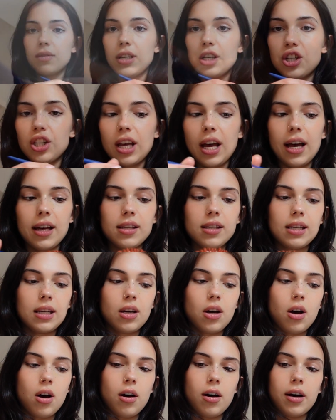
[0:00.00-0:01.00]
finished casting
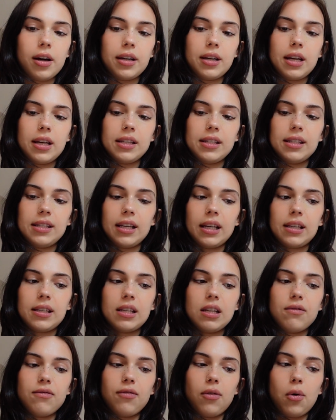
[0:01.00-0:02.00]
on
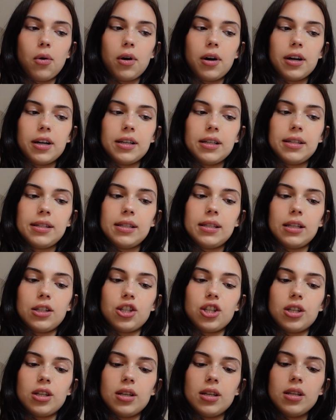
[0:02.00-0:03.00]
64
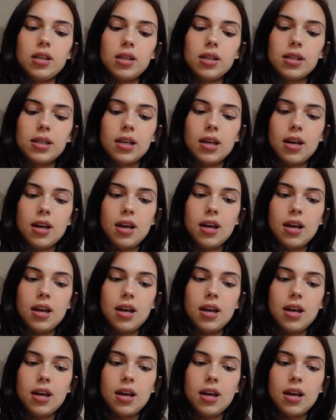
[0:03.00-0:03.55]
stitches,